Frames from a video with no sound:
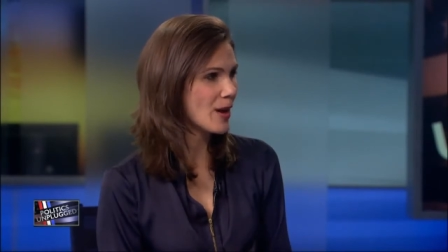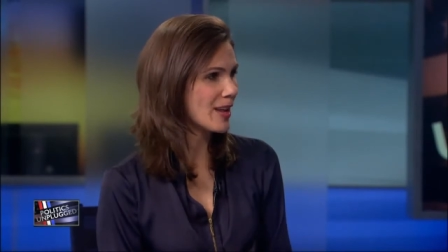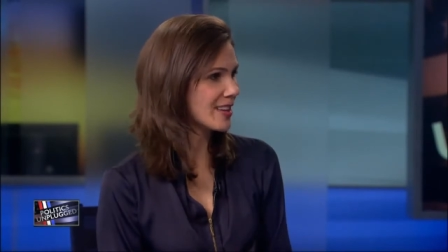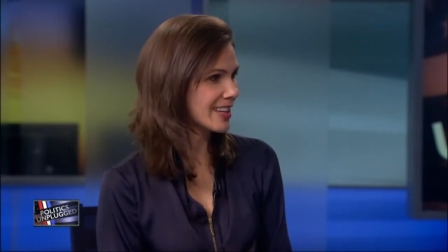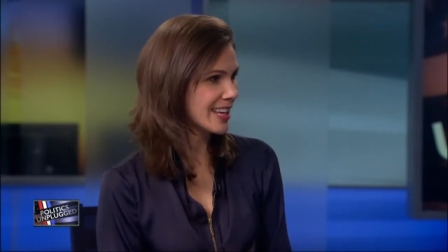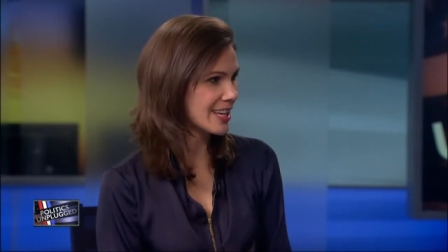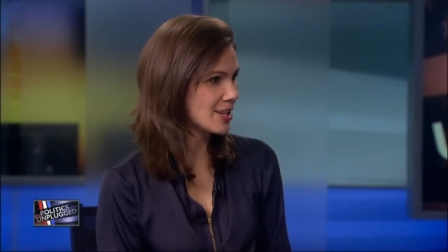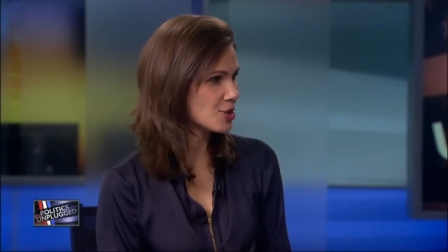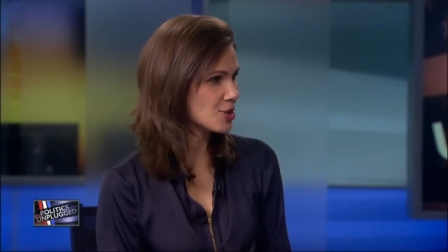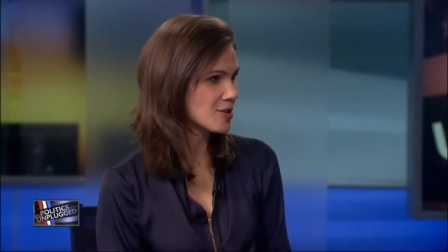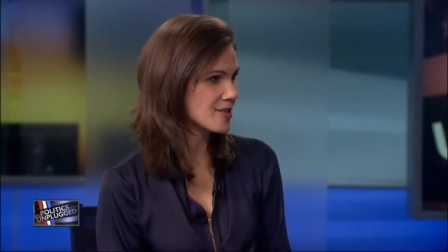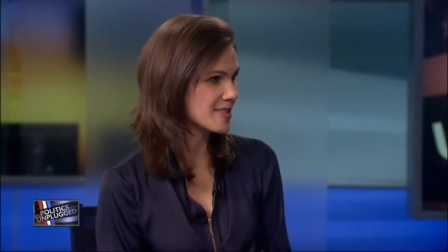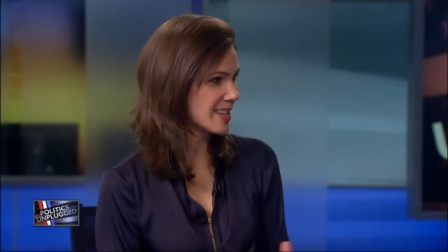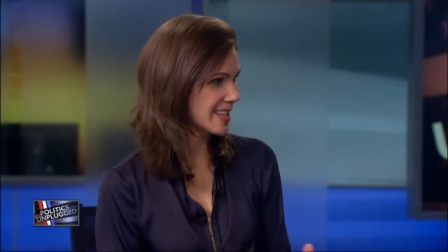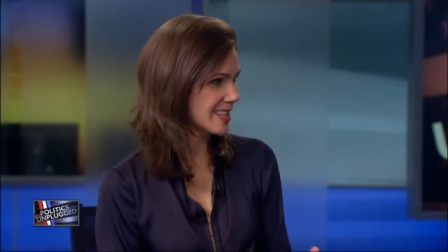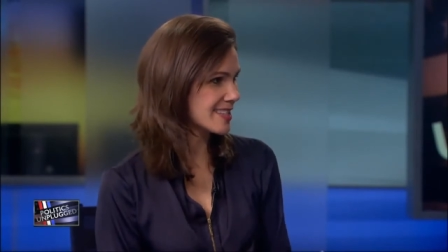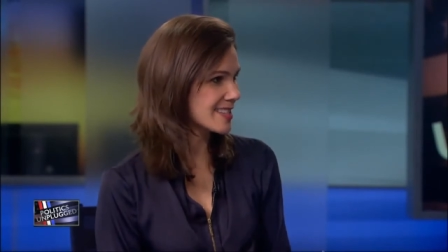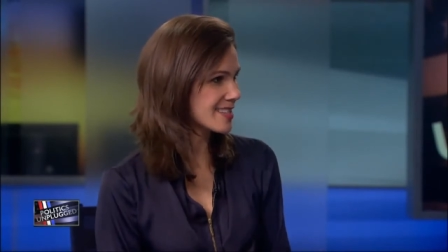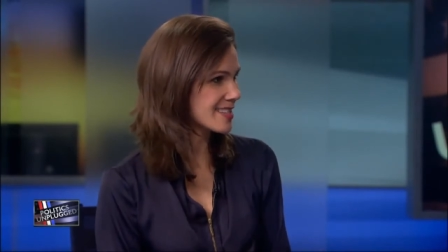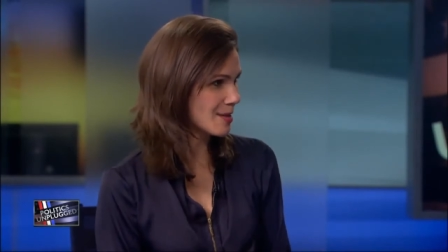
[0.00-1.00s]
allegations
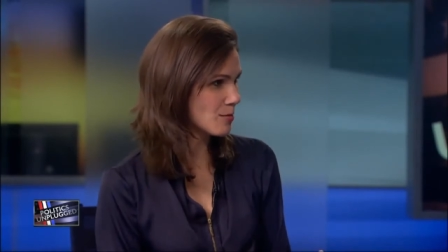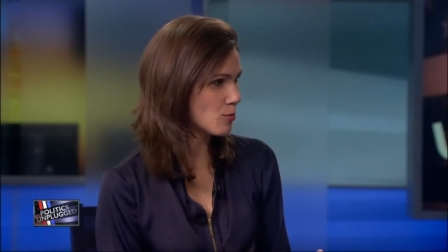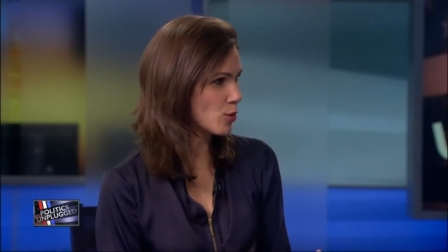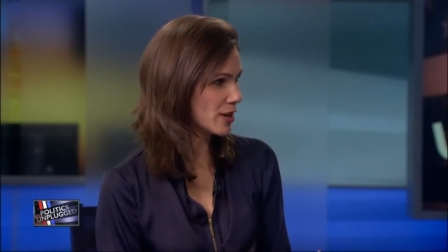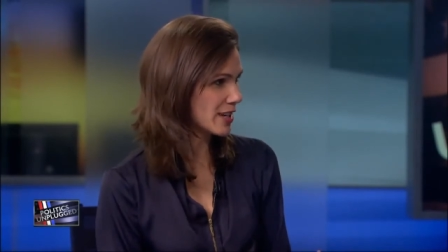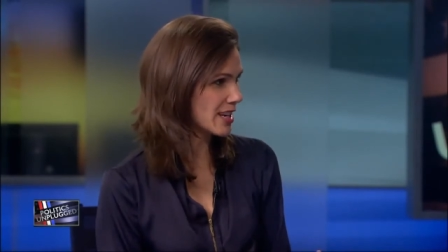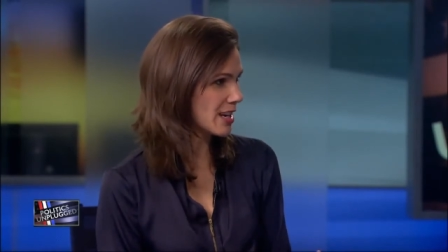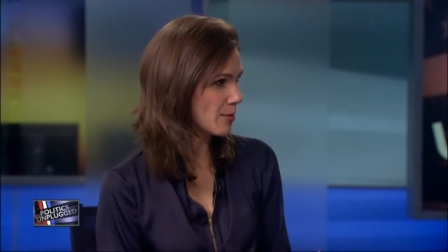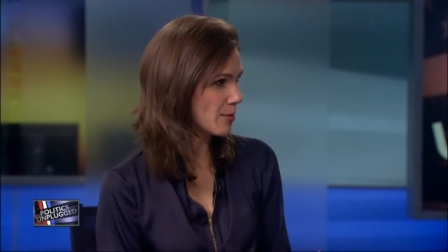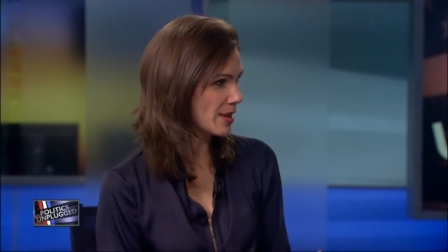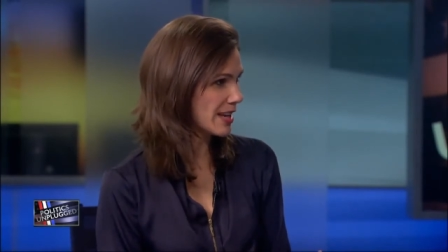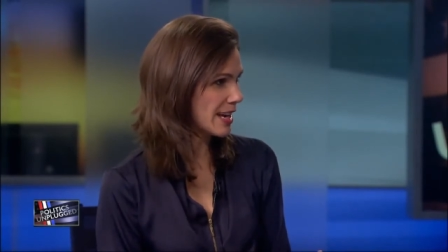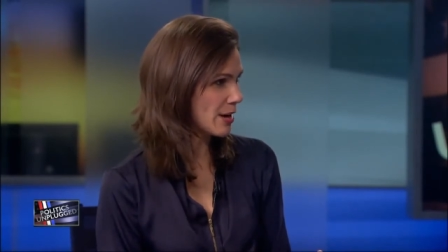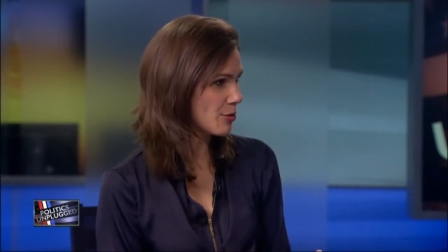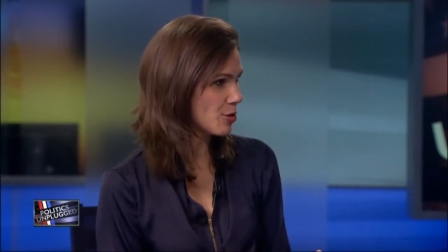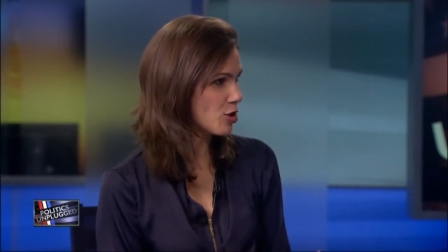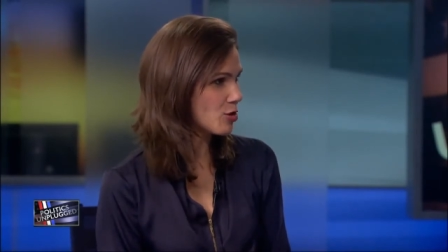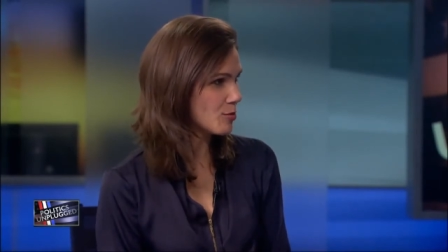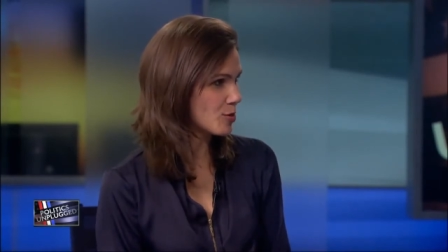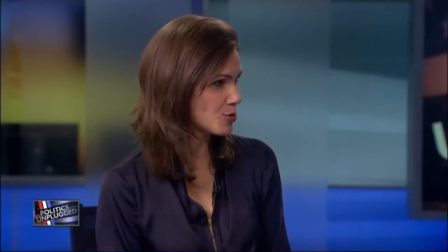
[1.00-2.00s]
against someone coming
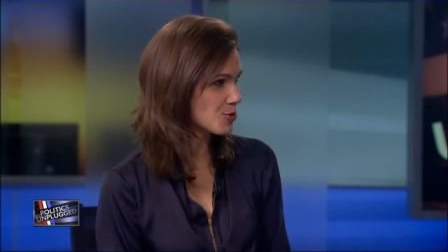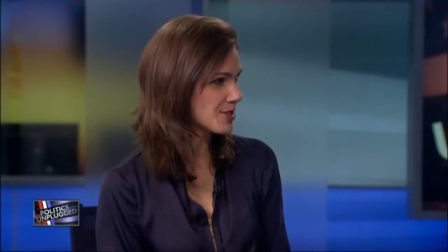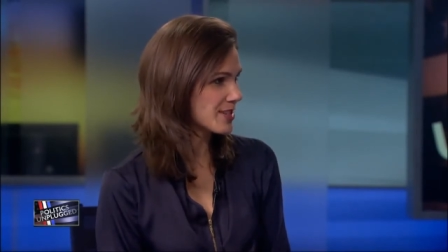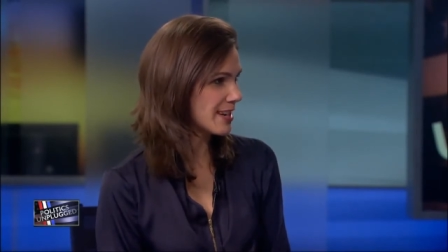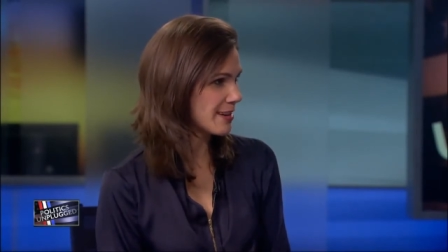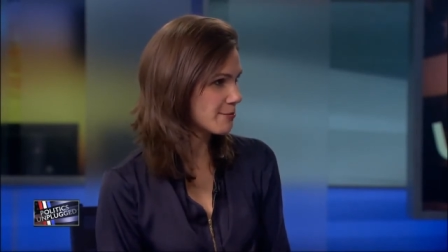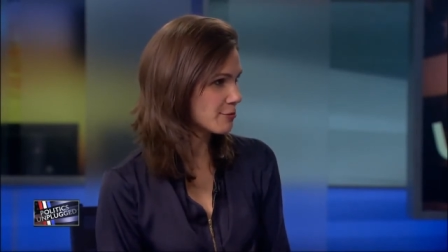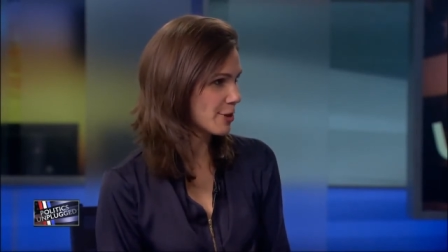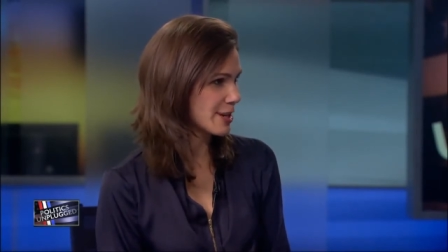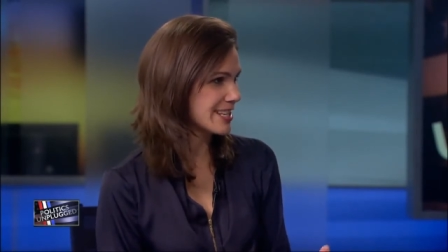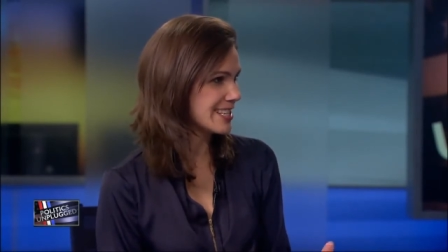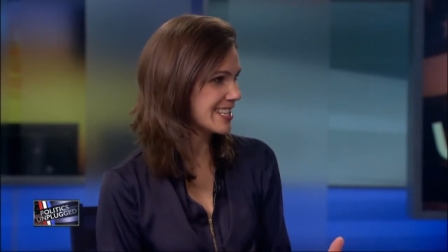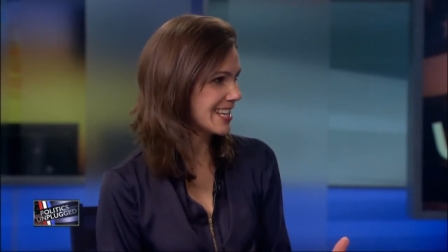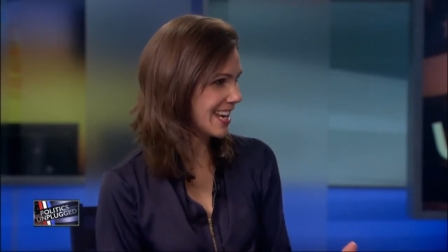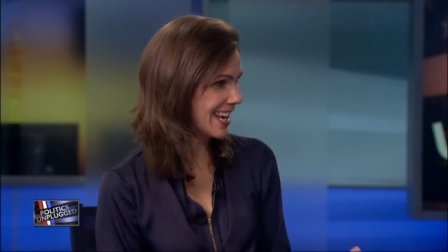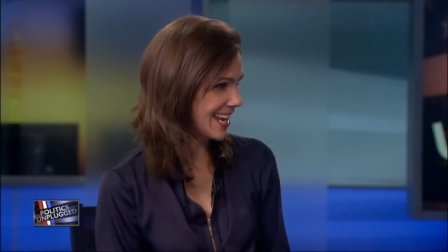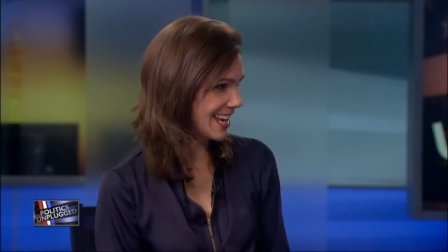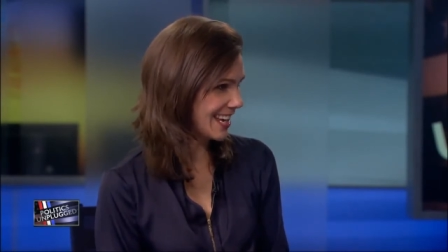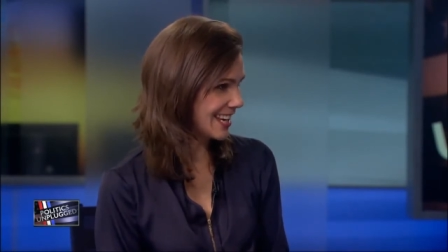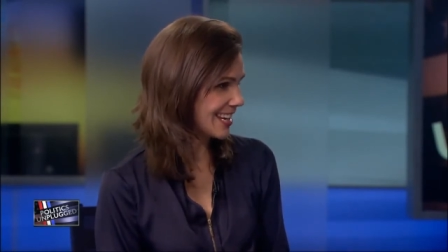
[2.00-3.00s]
out almost every
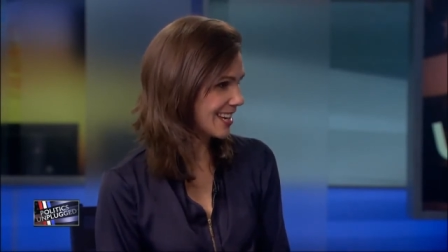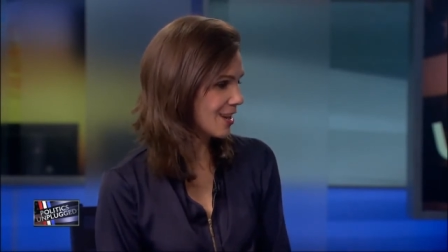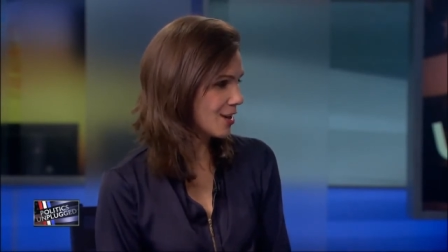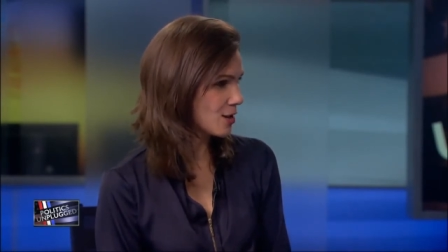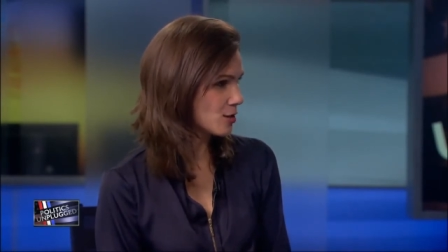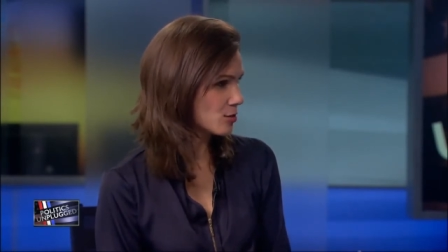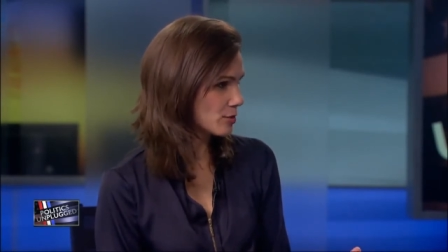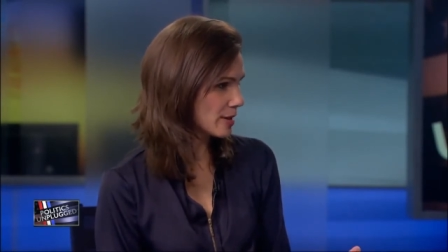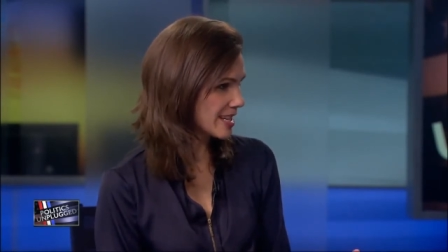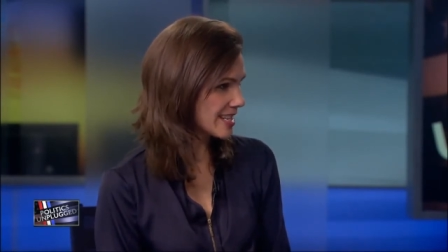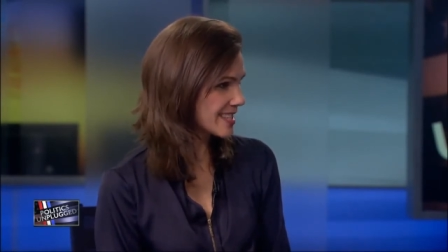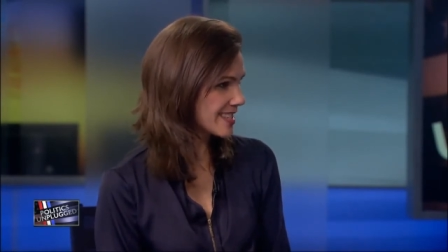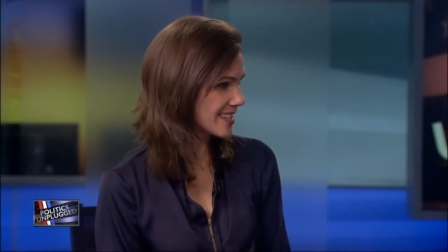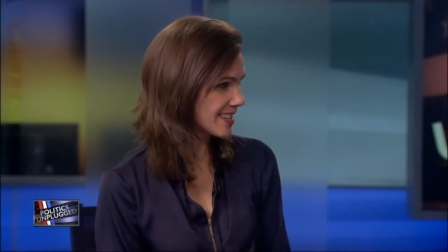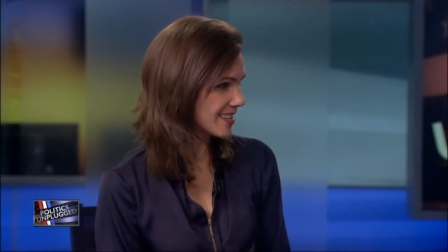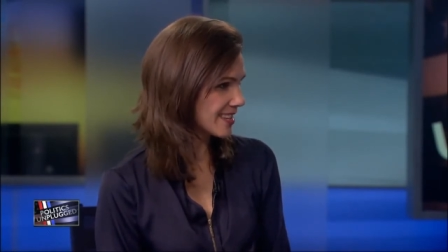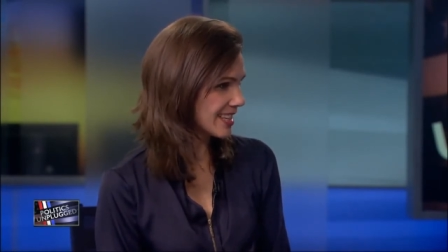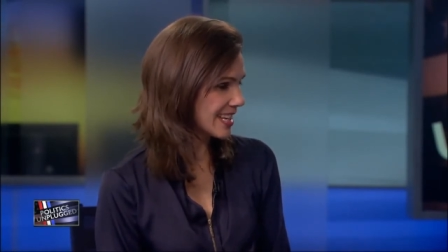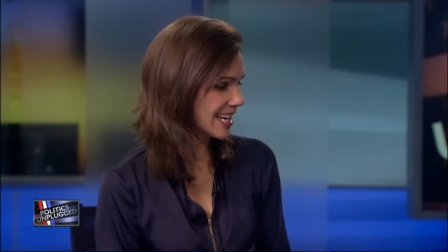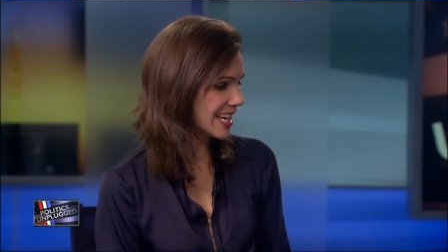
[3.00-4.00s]
day
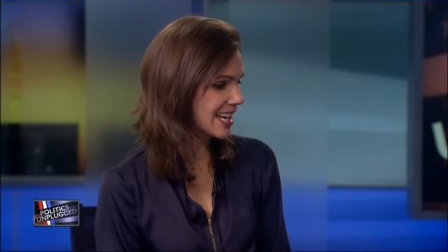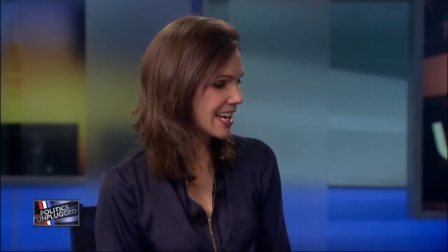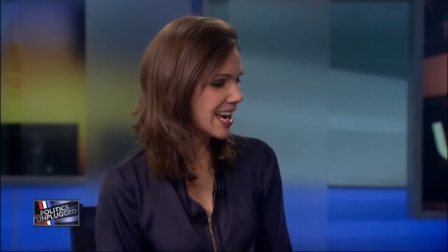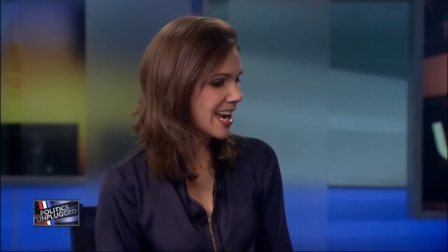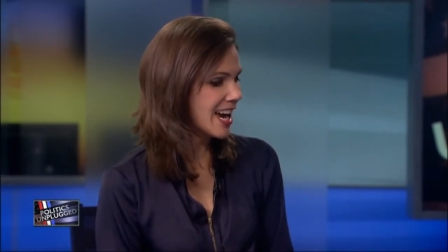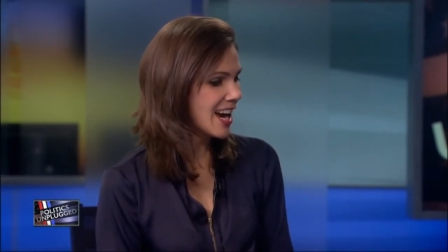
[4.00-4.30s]
recently.